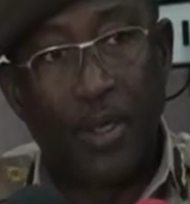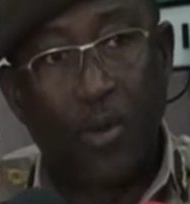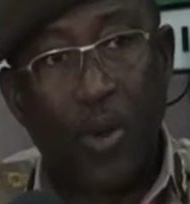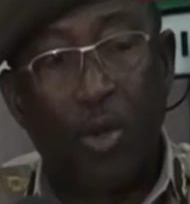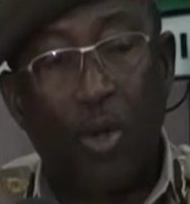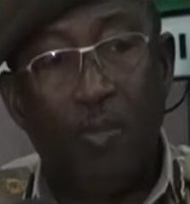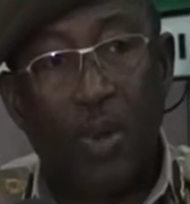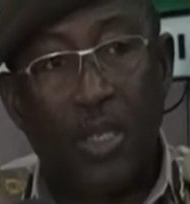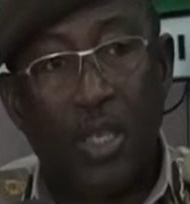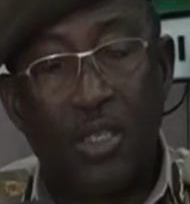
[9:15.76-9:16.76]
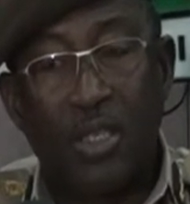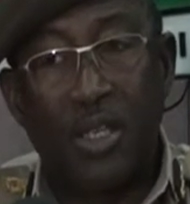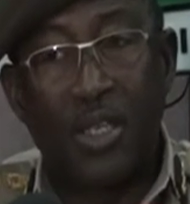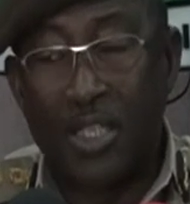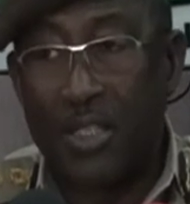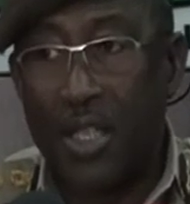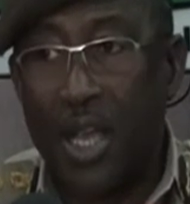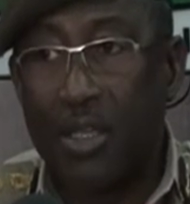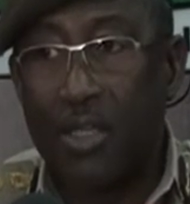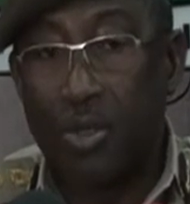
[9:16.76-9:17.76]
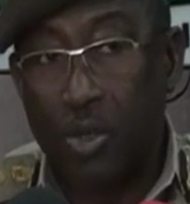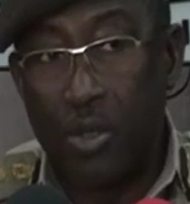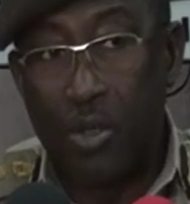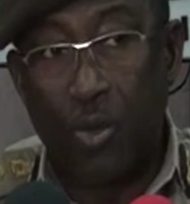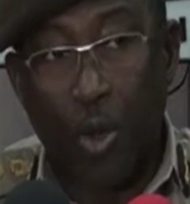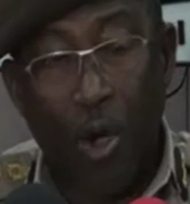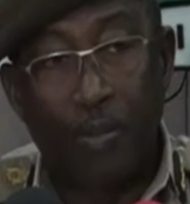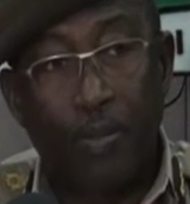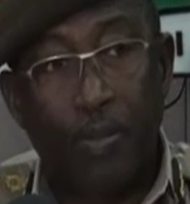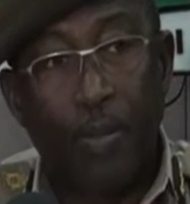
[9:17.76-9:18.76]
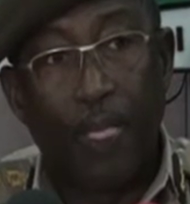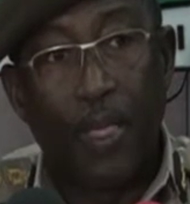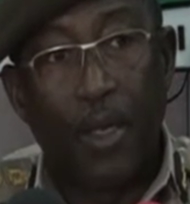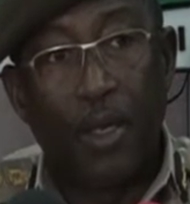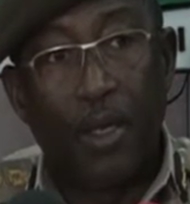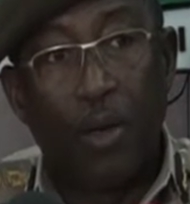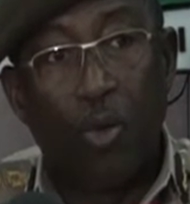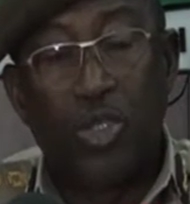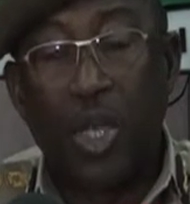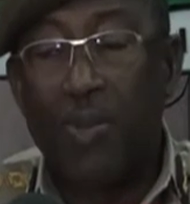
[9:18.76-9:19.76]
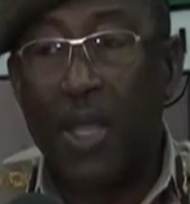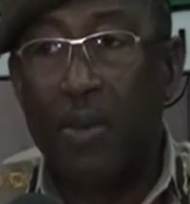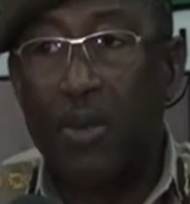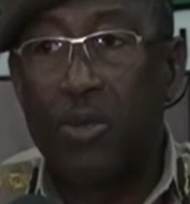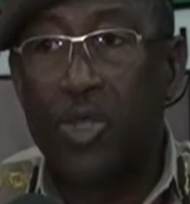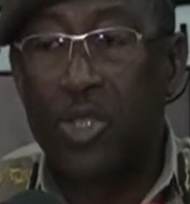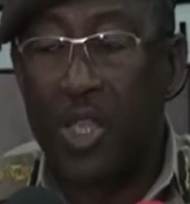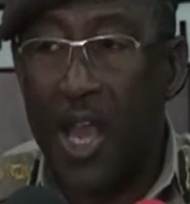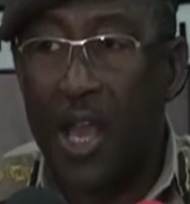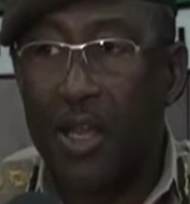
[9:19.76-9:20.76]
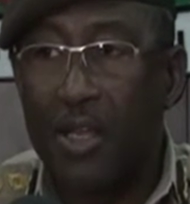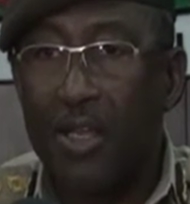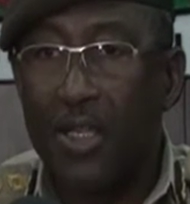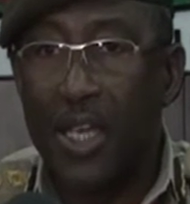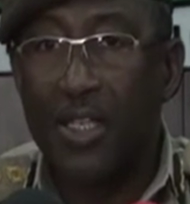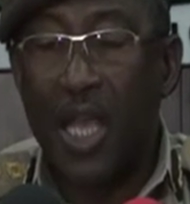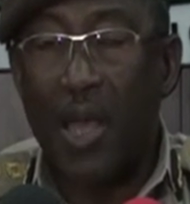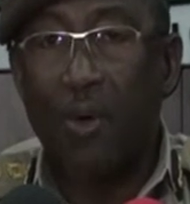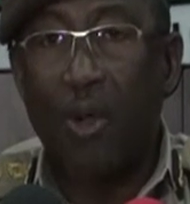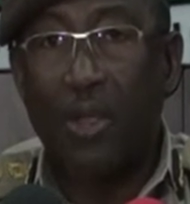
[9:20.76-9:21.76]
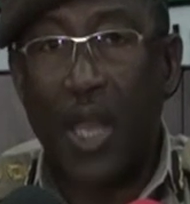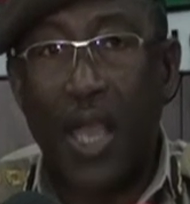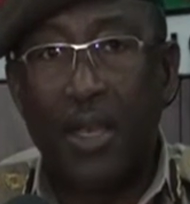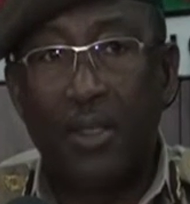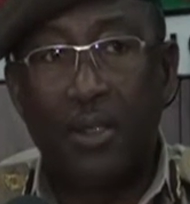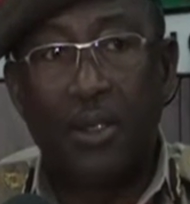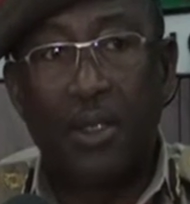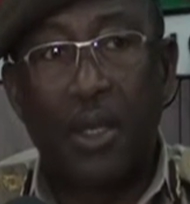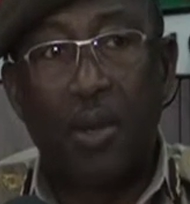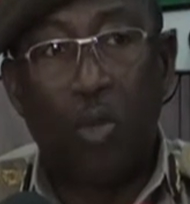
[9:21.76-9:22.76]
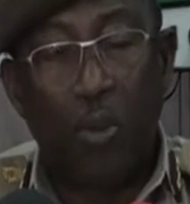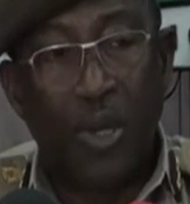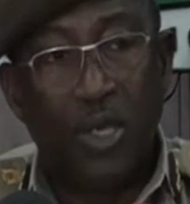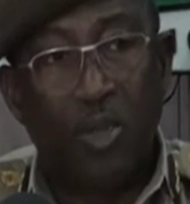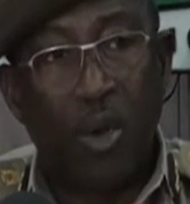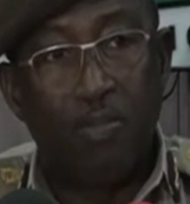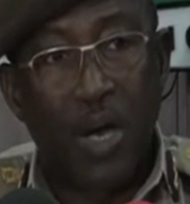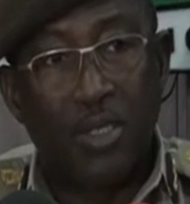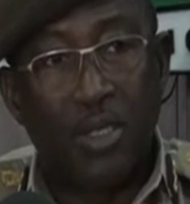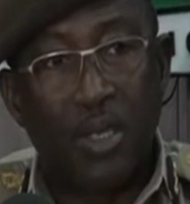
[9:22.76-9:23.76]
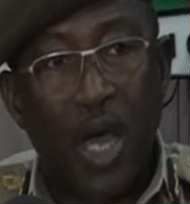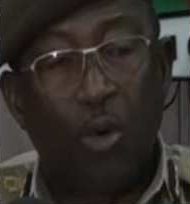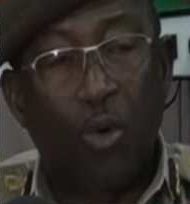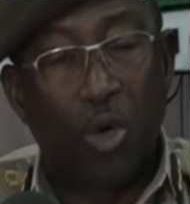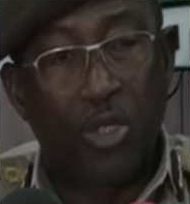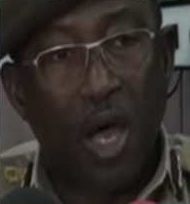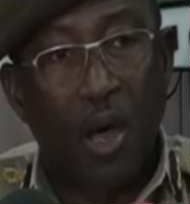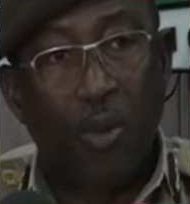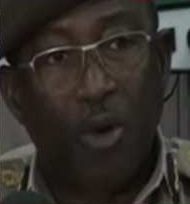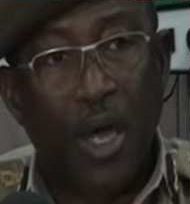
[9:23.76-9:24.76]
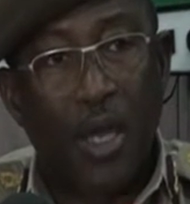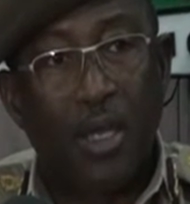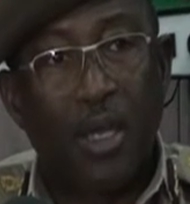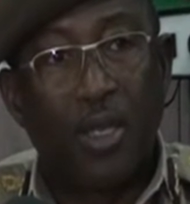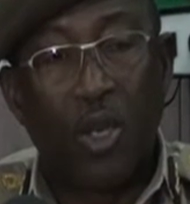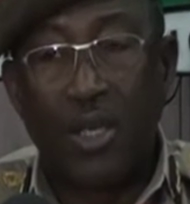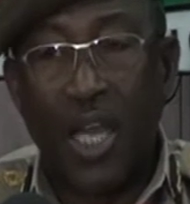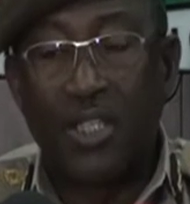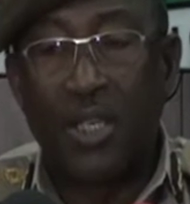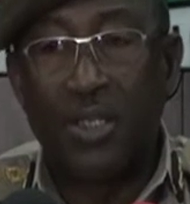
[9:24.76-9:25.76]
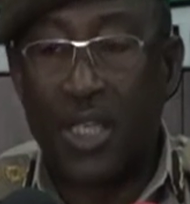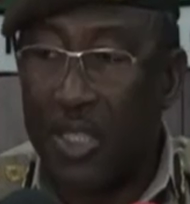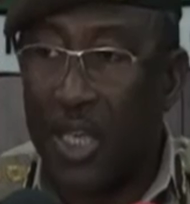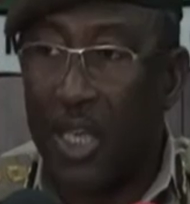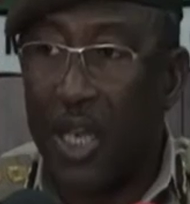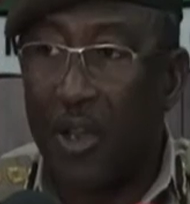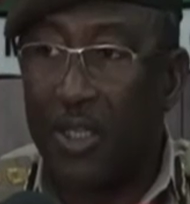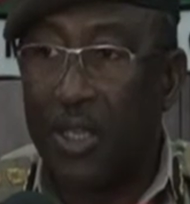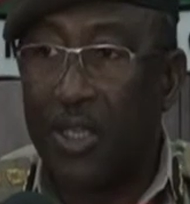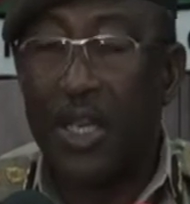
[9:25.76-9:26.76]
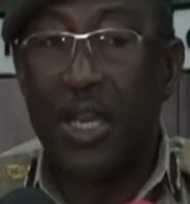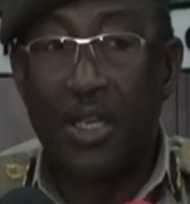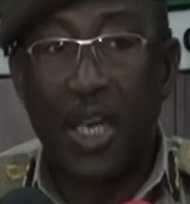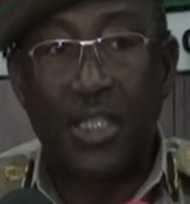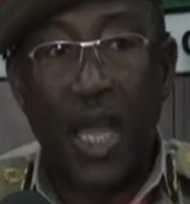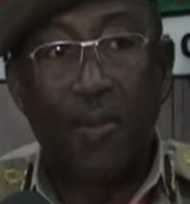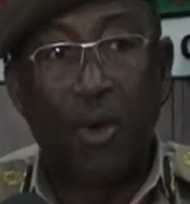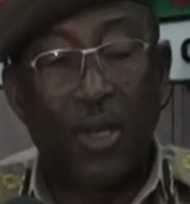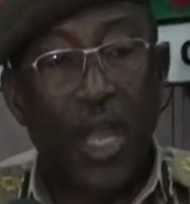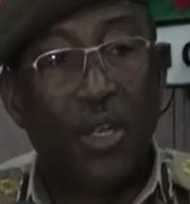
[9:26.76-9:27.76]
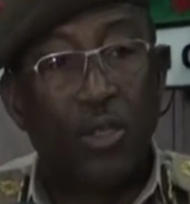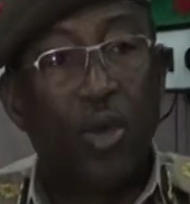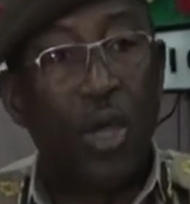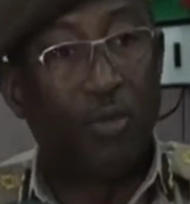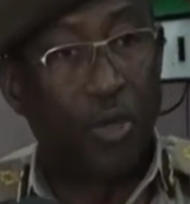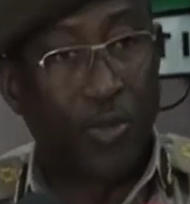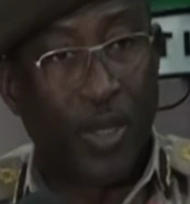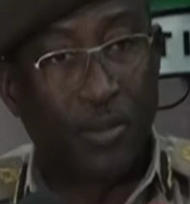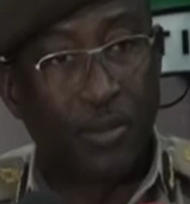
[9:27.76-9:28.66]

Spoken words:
When completed next year, June, we hope, we shall be able to share real-time online mobility of persons across our border, non-Nigerian resident in our territory, real-time online to law enforcement.